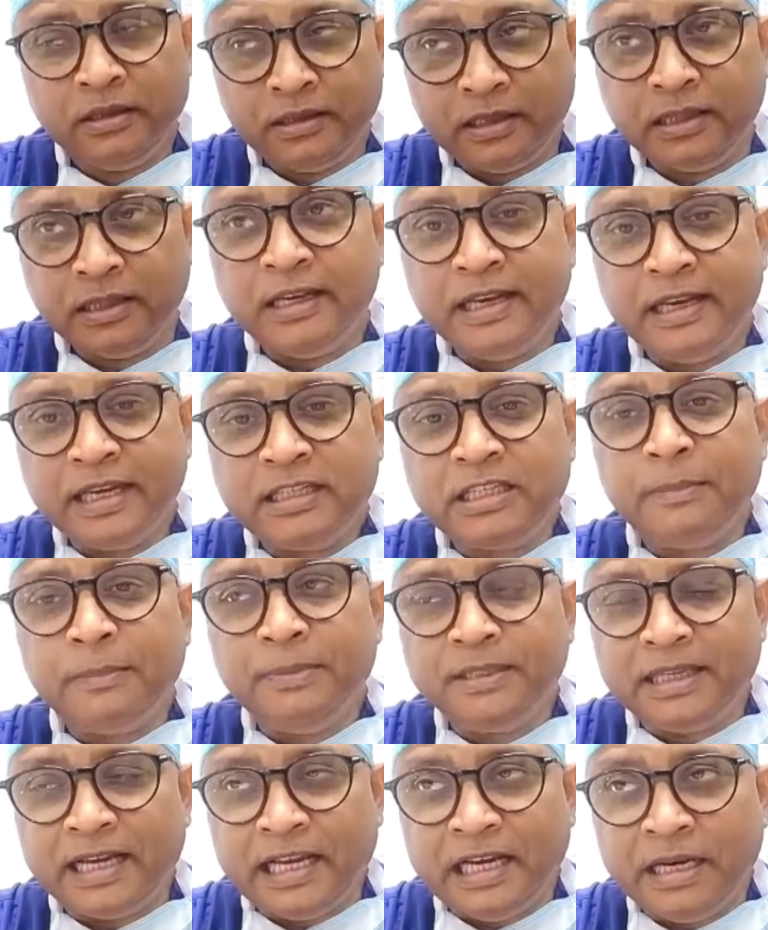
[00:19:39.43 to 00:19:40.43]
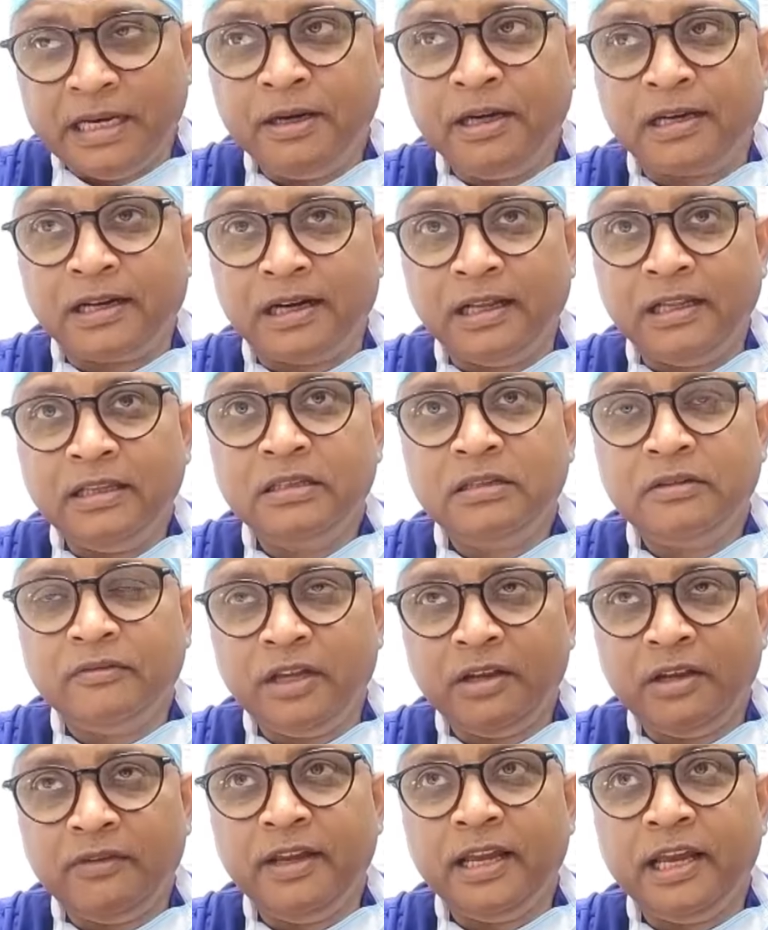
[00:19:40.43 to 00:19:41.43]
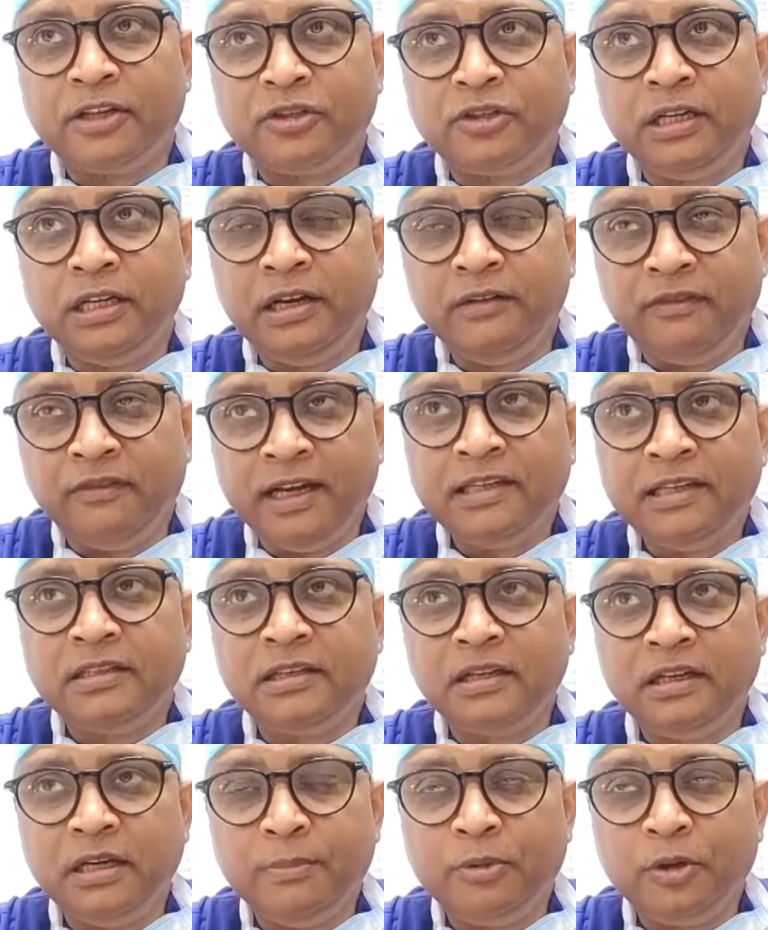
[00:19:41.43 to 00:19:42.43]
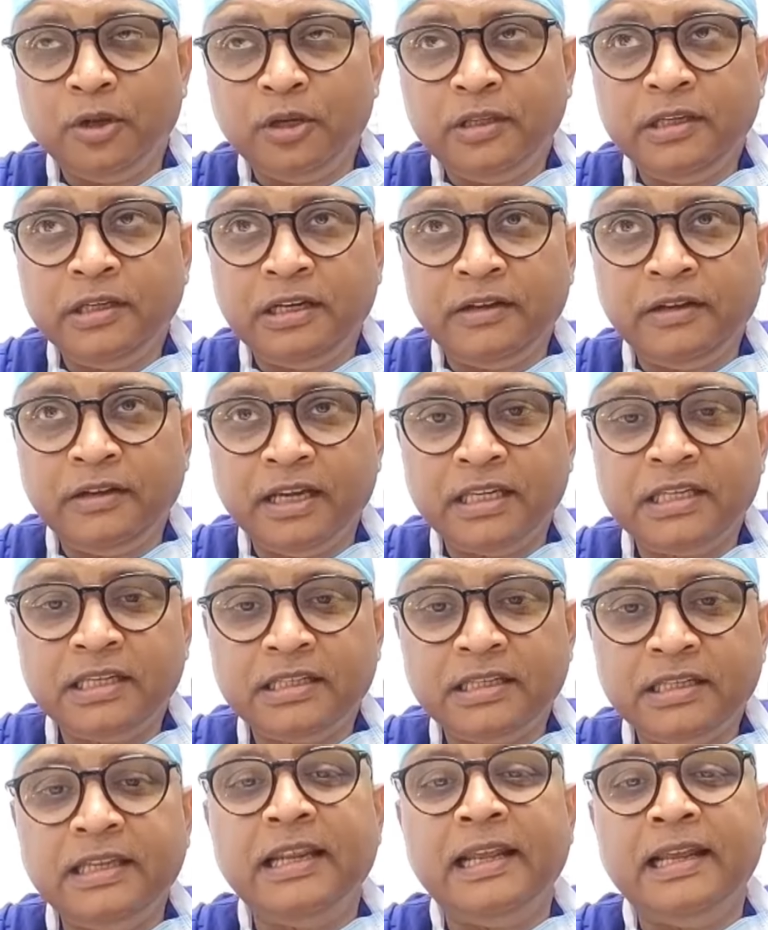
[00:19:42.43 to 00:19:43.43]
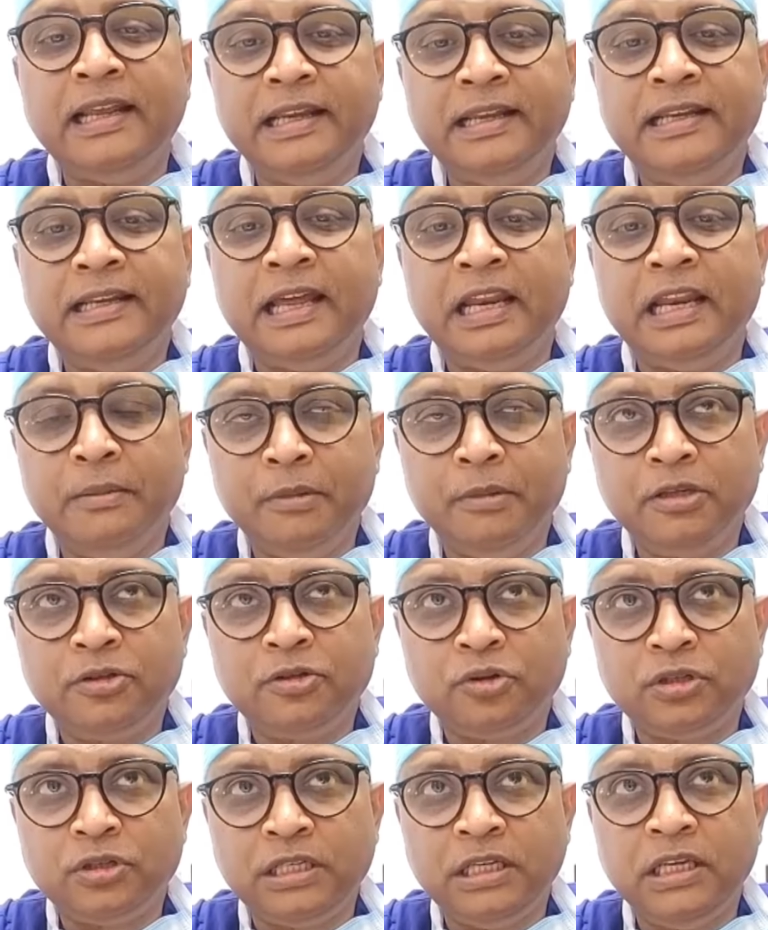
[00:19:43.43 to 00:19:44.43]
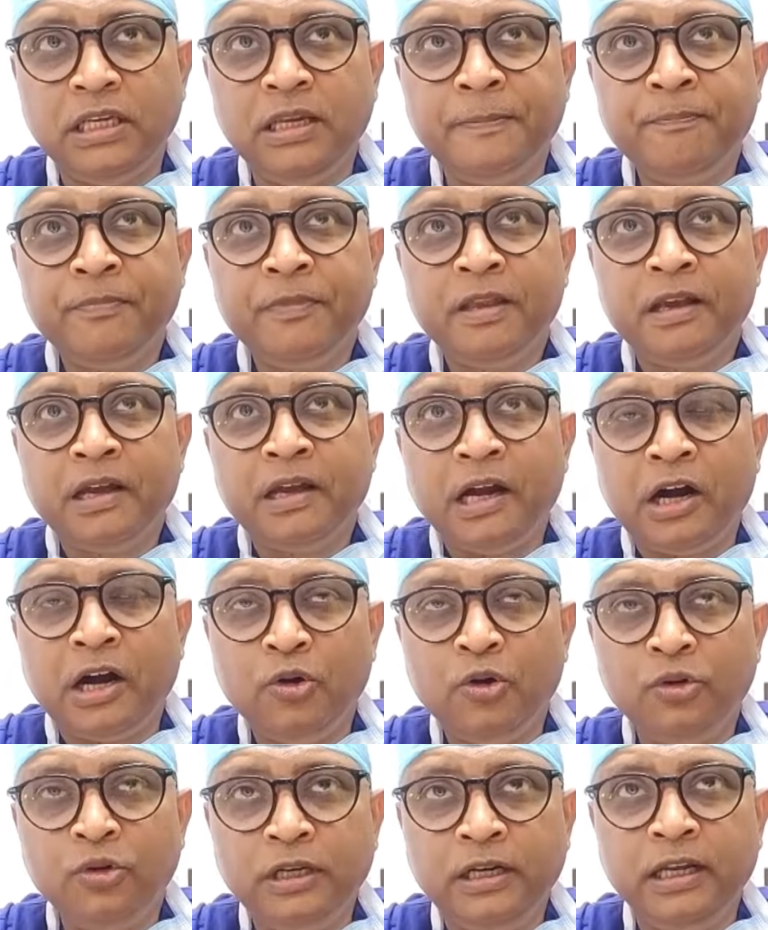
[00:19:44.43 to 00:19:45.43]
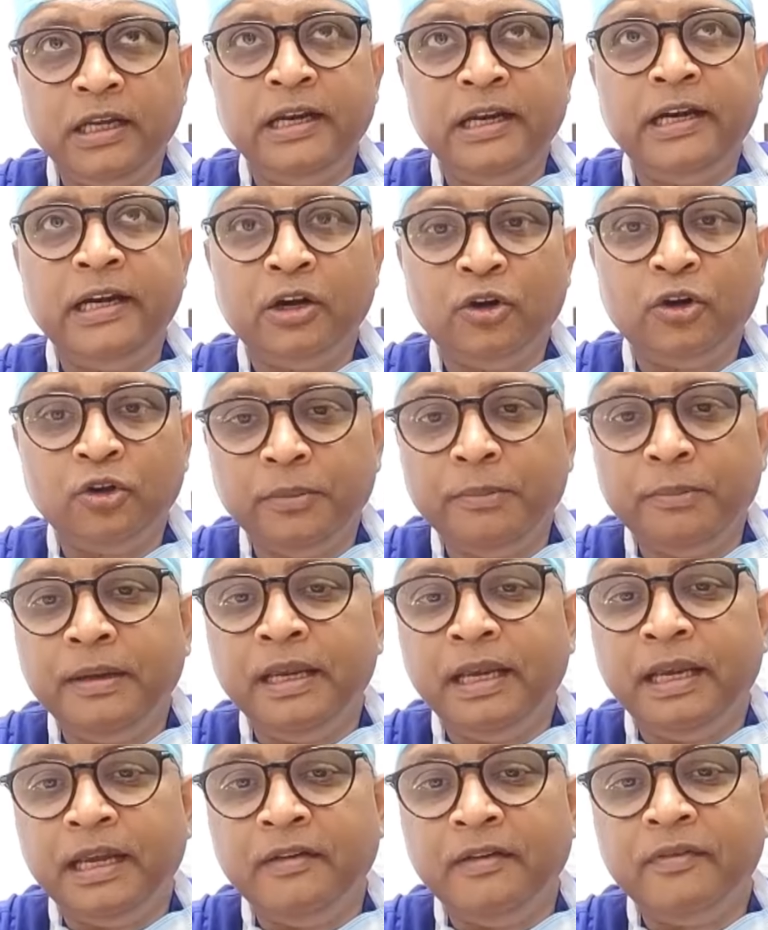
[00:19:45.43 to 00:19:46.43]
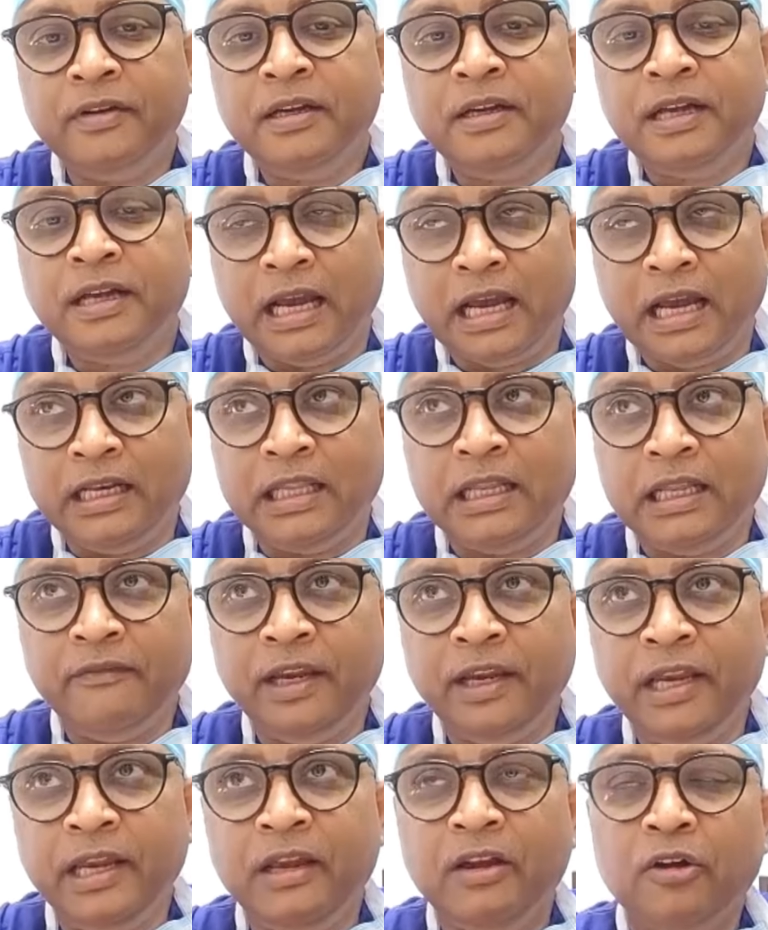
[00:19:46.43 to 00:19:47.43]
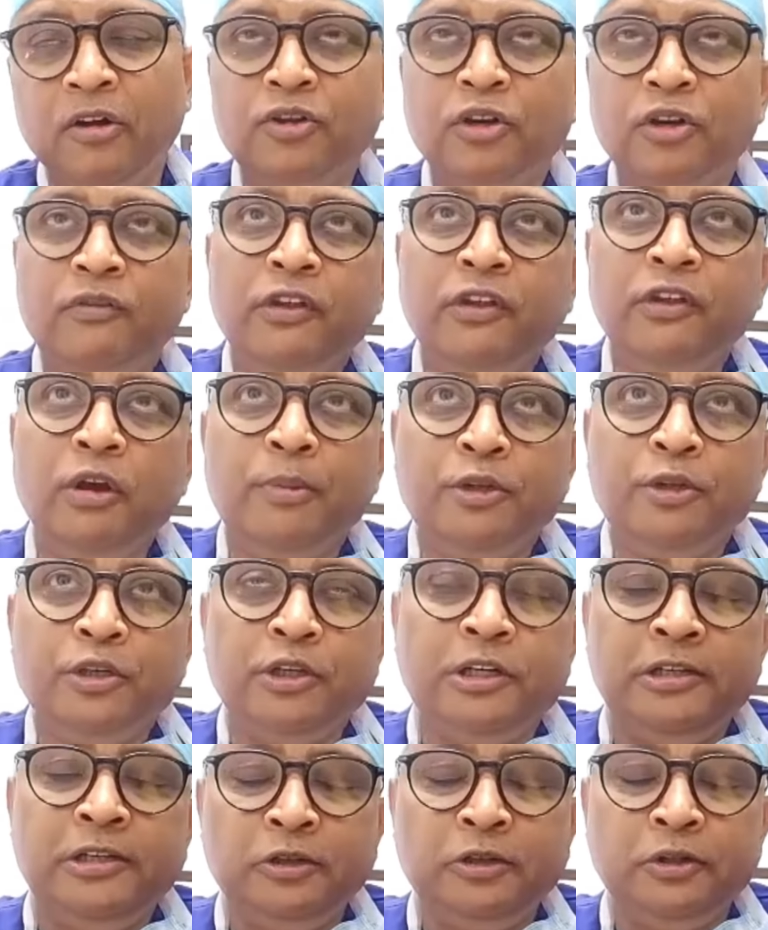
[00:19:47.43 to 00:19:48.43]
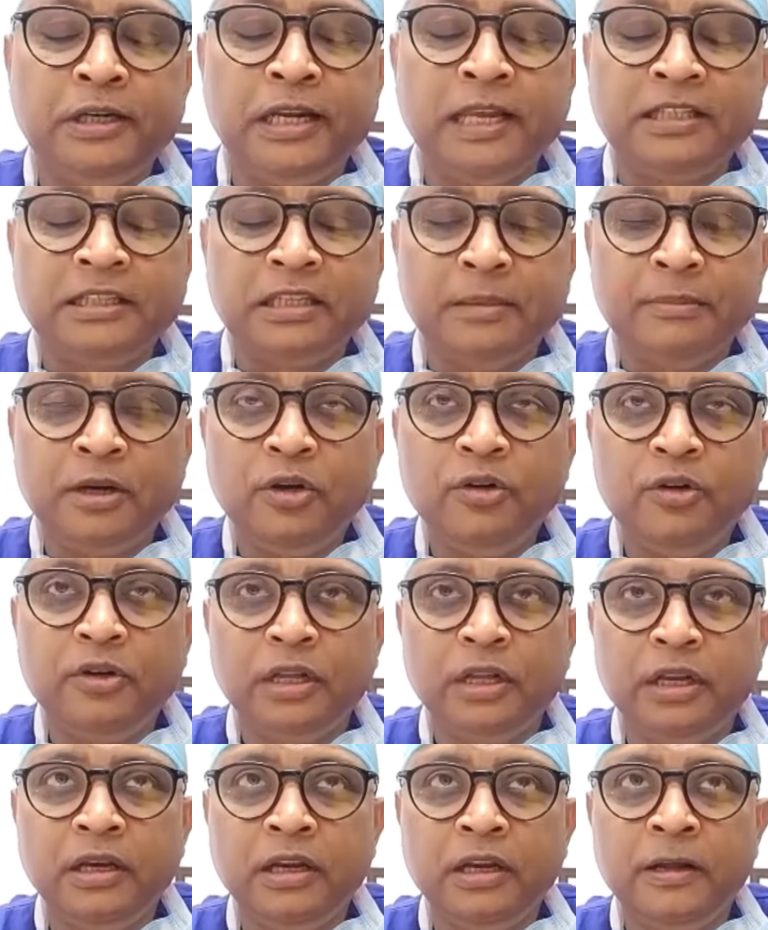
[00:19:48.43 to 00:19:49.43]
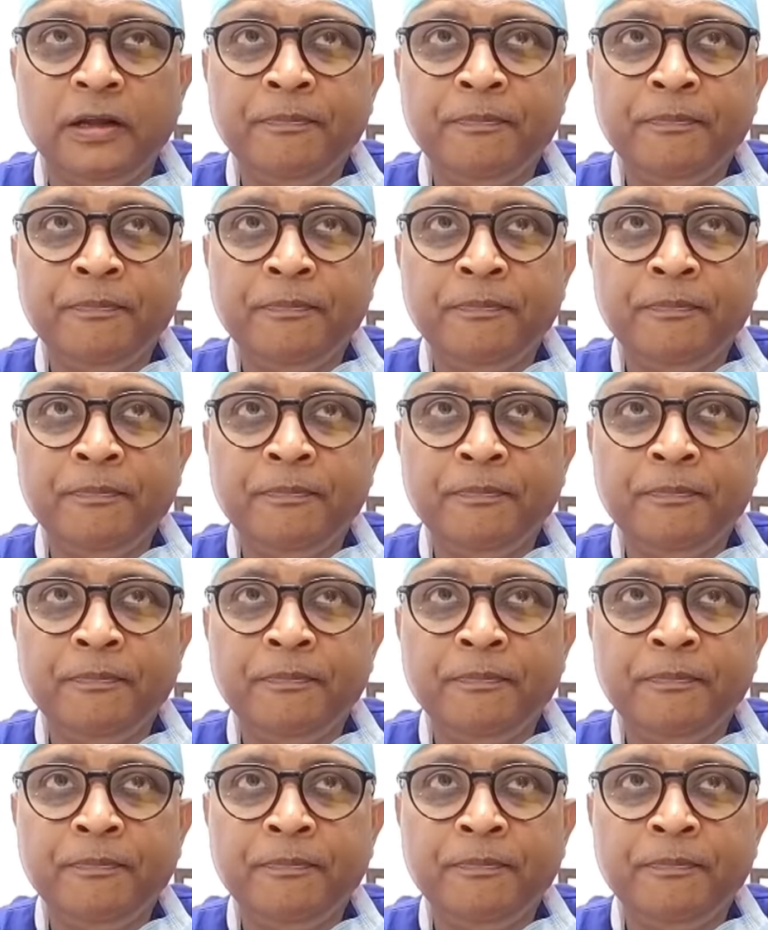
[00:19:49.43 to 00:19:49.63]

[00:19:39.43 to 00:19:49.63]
Then the next step is animal trials, where we actually deploy these devices in animals to see how they degrade, how they behave, and then we also have the opportunity to test them out and